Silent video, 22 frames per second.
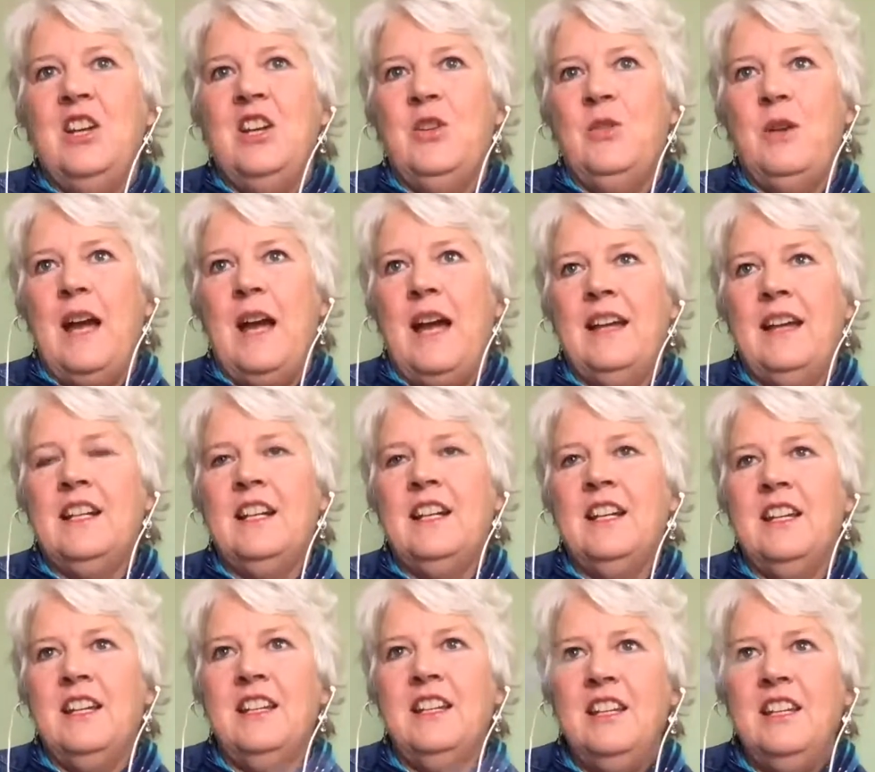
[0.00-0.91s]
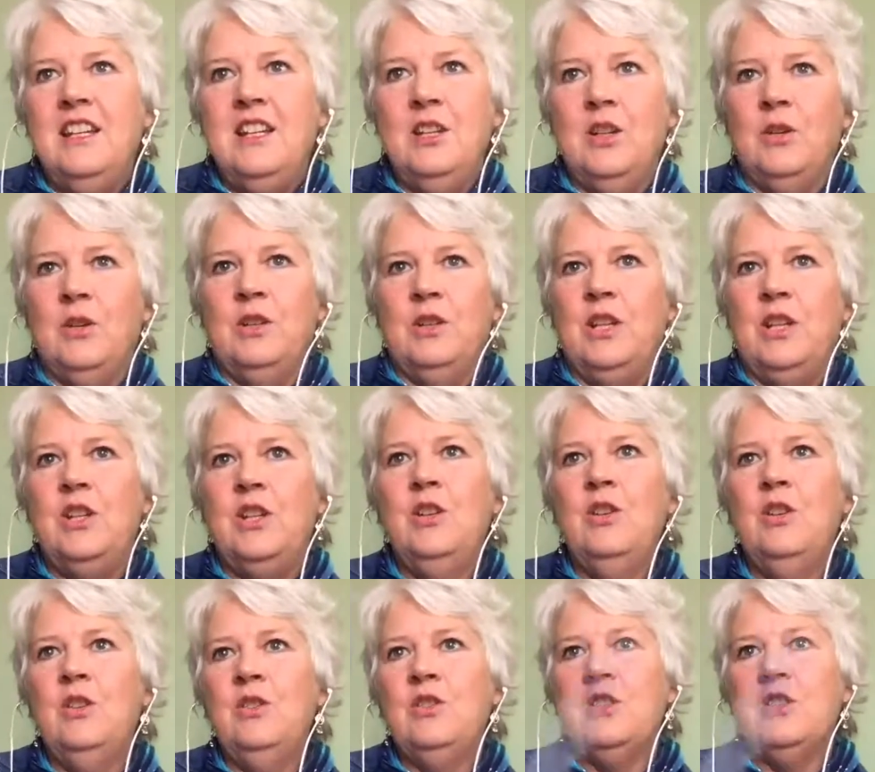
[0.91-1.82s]
who had a, you know,
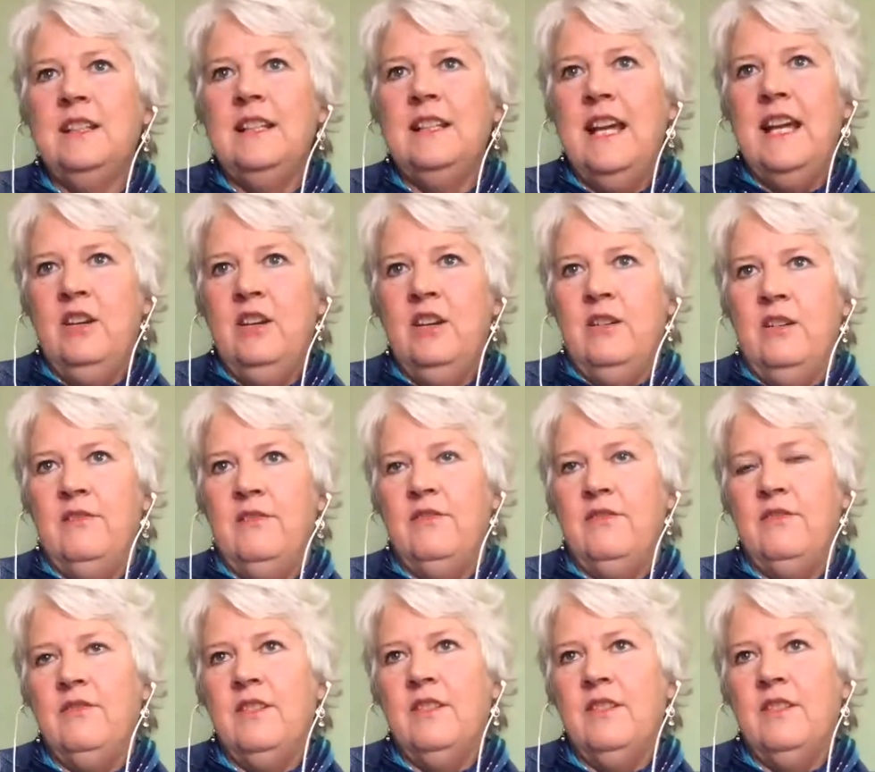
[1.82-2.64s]
huge layer of